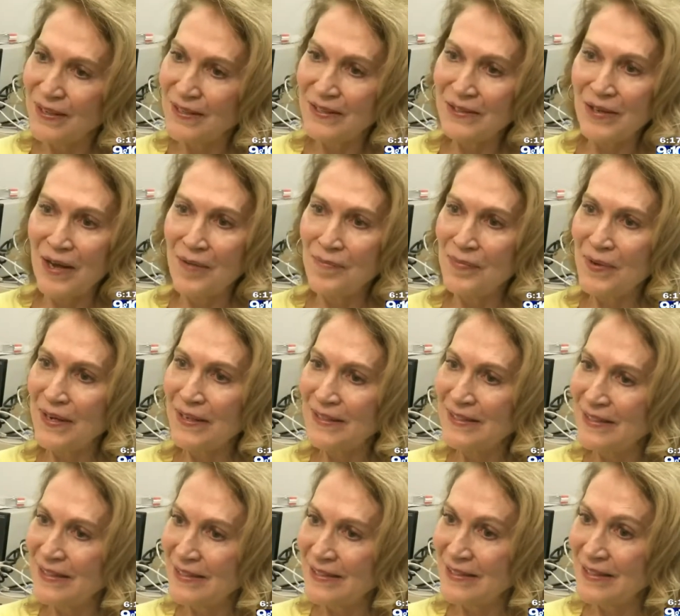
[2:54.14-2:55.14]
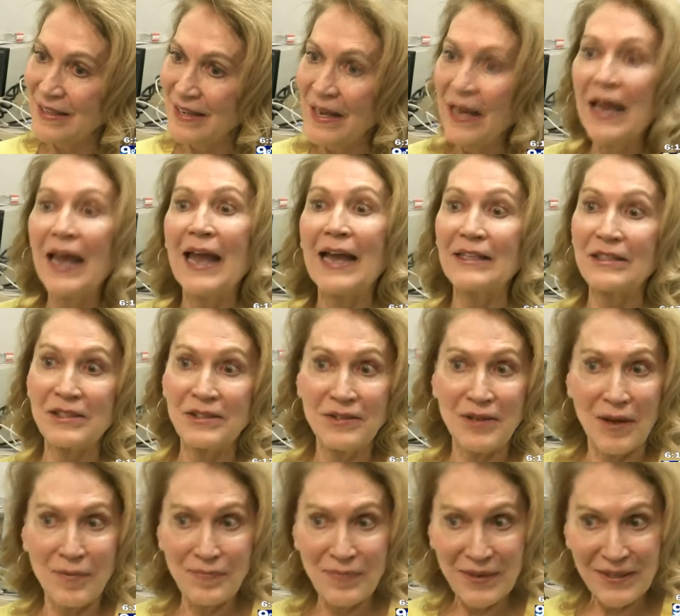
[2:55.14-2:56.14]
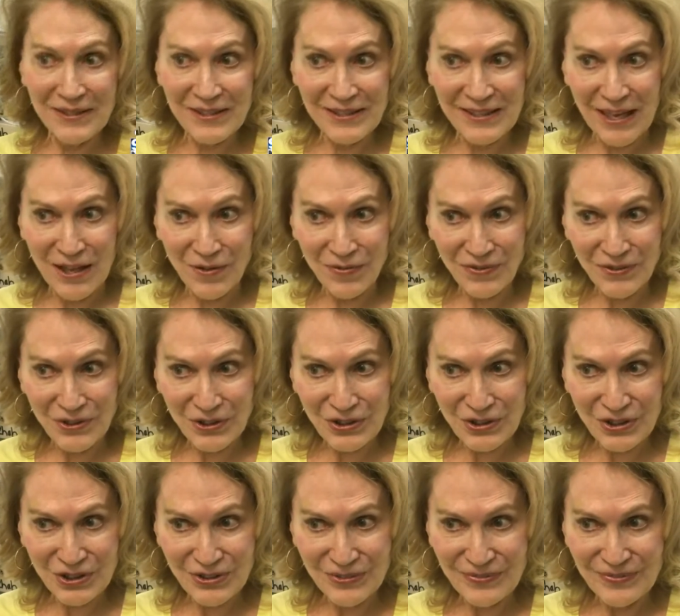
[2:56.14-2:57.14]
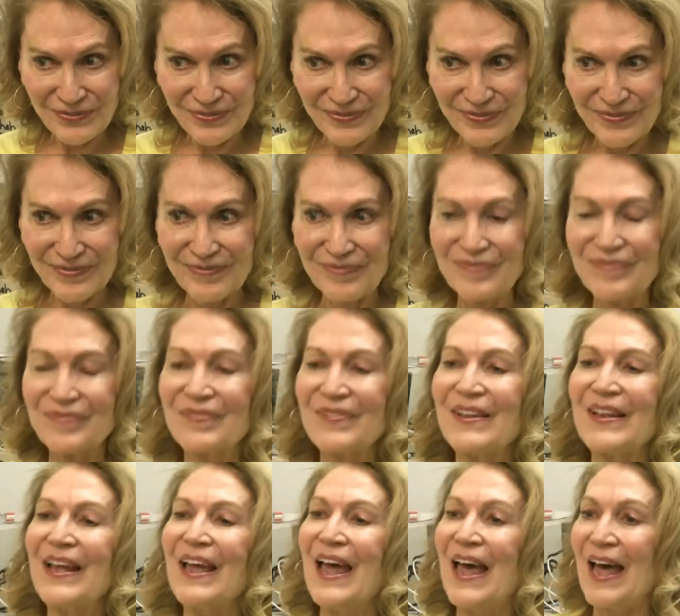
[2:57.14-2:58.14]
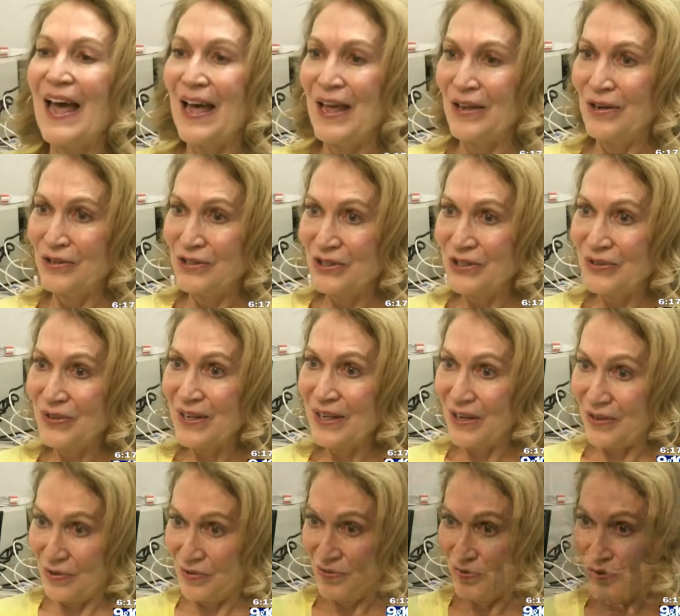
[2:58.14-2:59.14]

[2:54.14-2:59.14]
It's not being sissy. It's not being selfish. You're doing it